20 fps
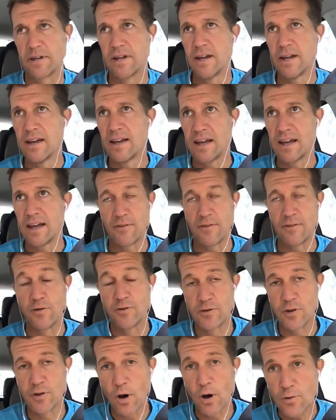But if
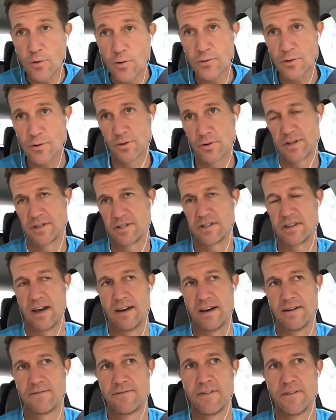you don't do this
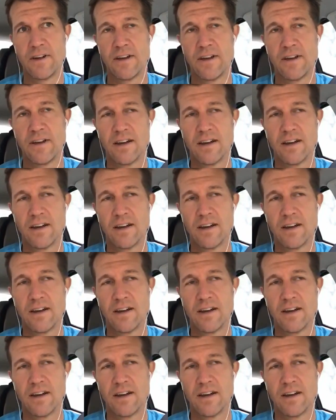stuff,